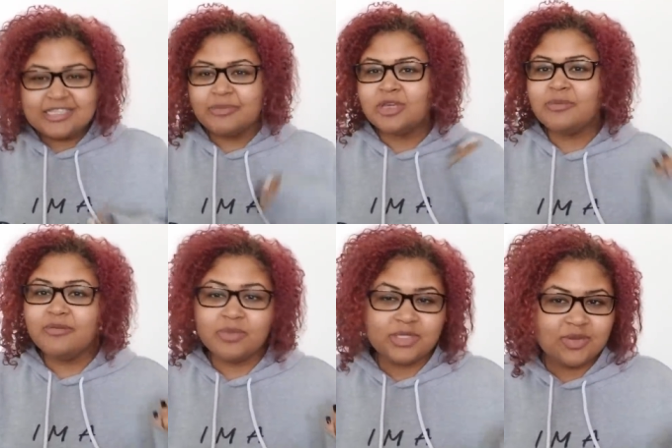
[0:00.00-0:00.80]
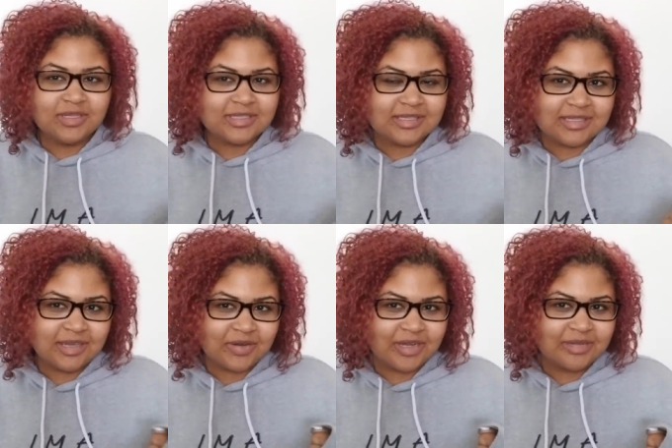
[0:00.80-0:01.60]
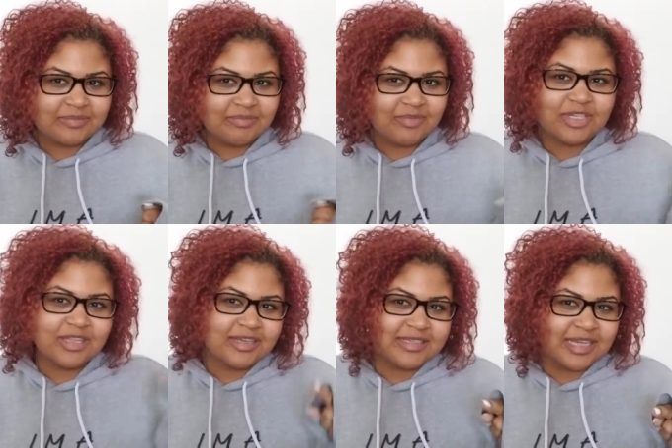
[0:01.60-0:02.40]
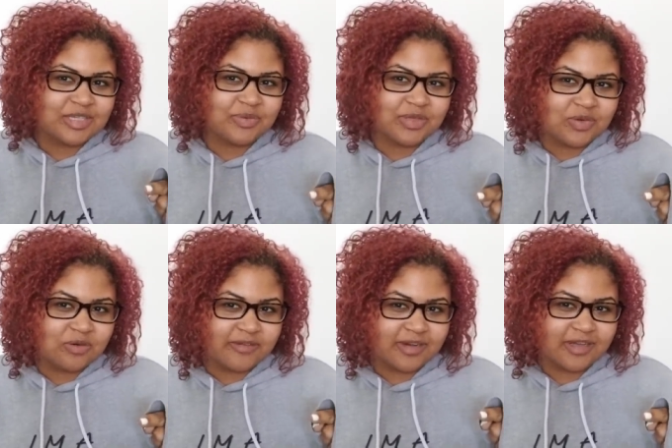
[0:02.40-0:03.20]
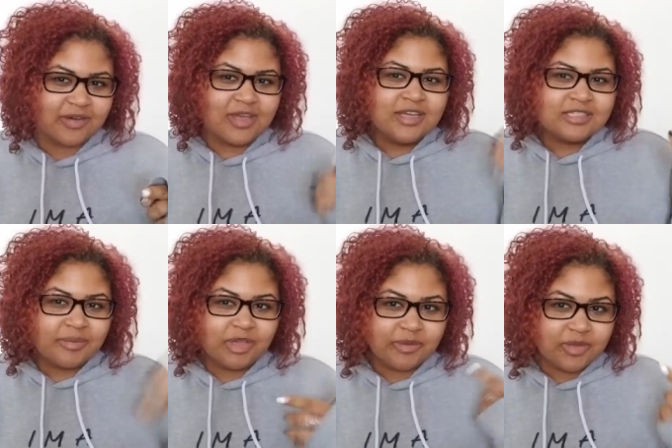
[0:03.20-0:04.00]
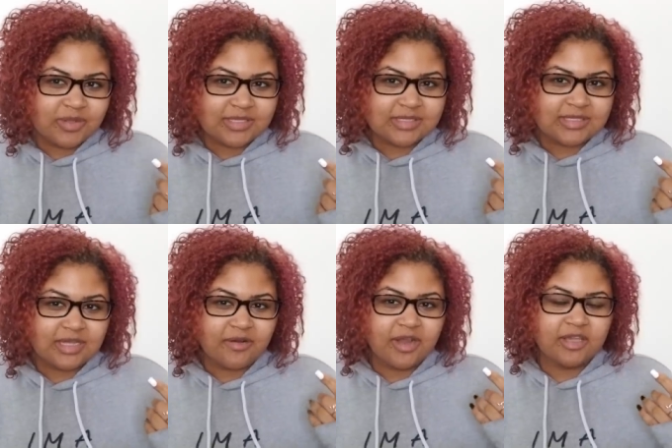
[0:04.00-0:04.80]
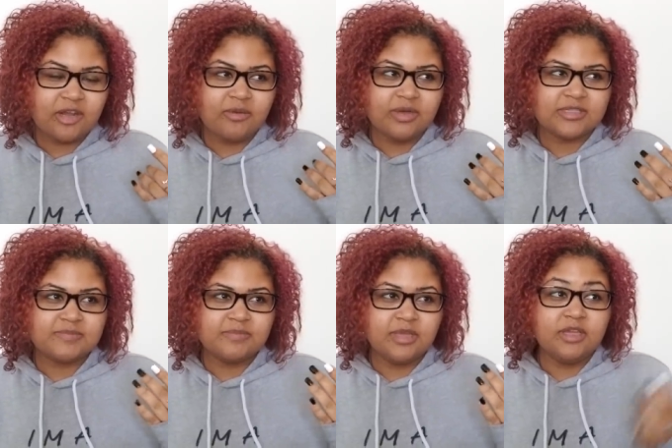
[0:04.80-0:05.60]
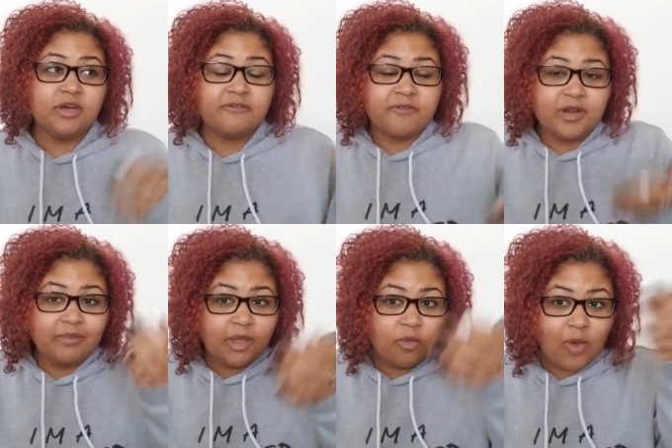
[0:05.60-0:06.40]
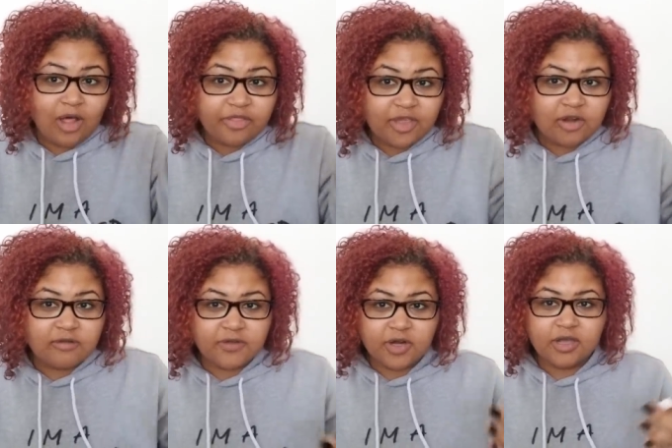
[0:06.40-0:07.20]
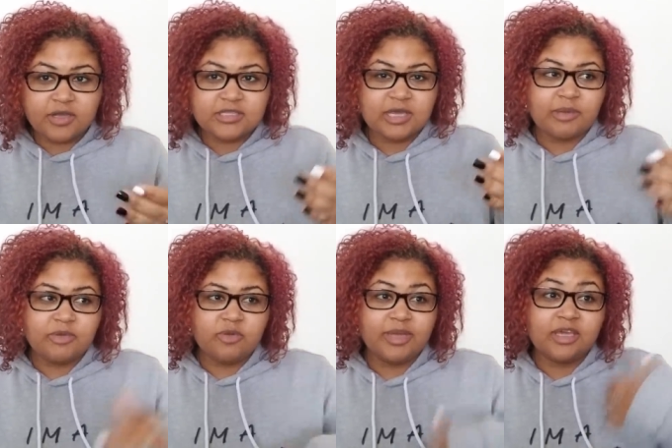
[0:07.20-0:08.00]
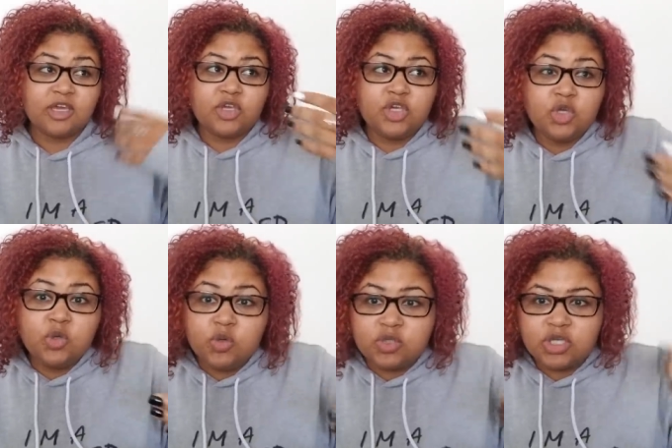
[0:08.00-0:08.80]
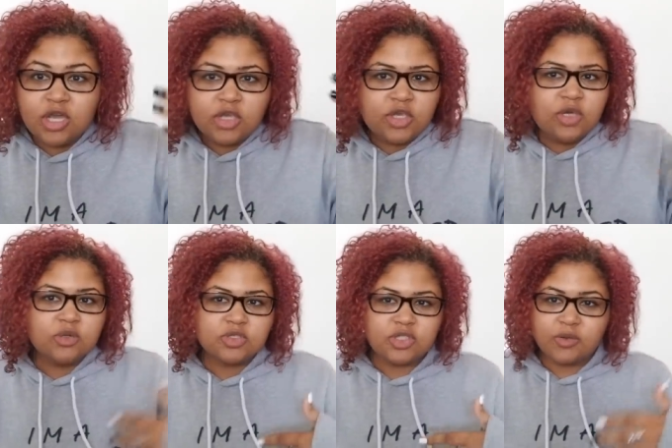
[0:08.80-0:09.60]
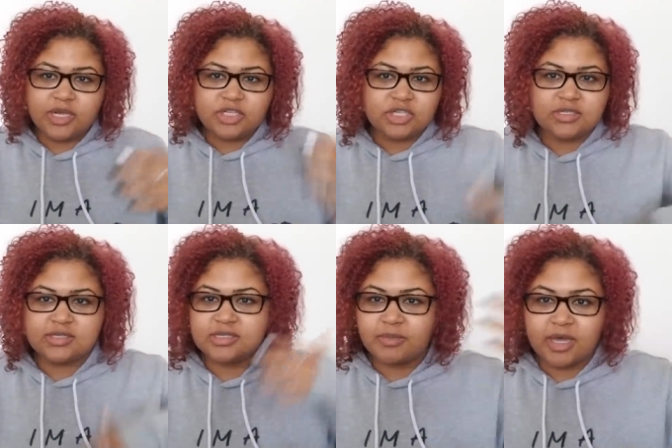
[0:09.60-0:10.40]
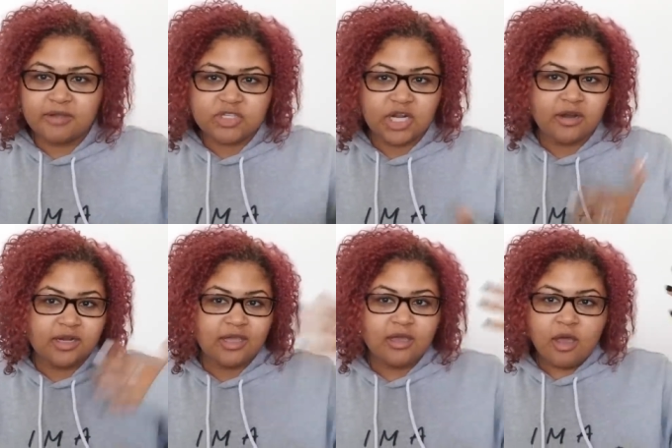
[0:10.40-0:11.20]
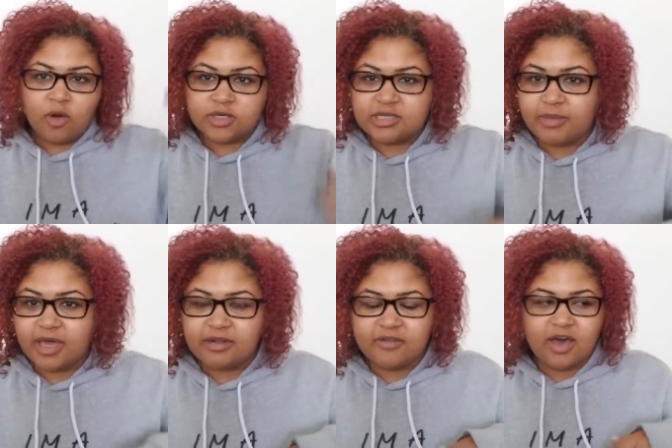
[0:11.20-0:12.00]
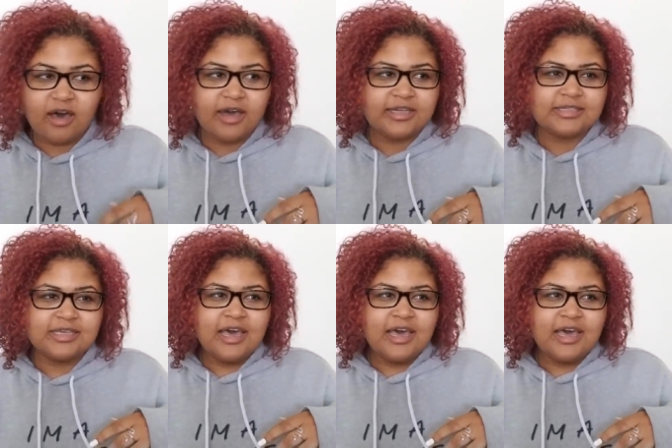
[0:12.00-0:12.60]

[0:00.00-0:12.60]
Some of you could even be doing this in secret which I think is actually really cool, Virgo. Some of you could be doing this in secret, you know, as, you know, for any of my wealthier Virgos, like maybe you're making a huge, huge donation to some kind of charity or some kind of cause.